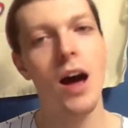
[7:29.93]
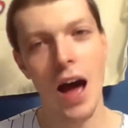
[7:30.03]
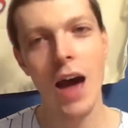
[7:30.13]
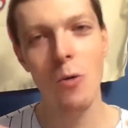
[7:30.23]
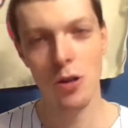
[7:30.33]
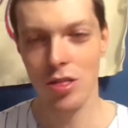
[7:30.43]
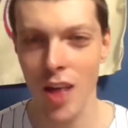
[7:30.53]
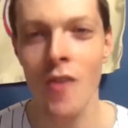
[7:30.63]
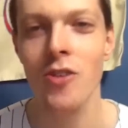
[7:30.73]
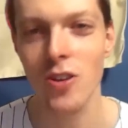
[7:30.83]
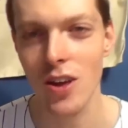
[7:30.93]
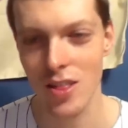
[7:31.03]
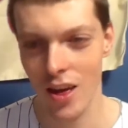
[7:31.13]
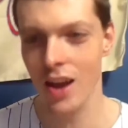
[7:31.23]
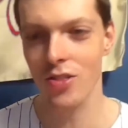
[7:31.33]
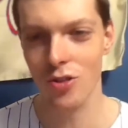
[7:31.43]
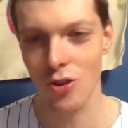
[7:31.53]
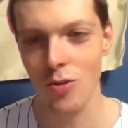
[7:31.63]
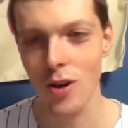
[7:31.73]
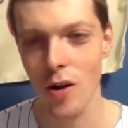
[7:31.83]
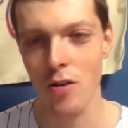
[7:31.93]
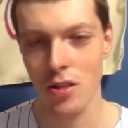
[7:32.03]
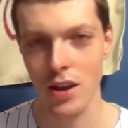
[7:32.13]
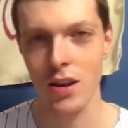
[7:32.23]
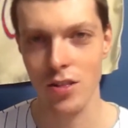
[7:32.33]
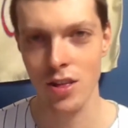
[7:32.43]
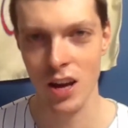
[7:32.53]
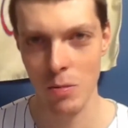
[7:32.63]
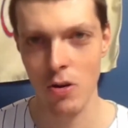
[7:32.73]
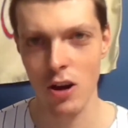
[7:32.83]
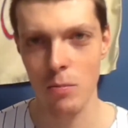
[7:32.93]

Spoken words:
I would definitely take the 2 years and $86 million,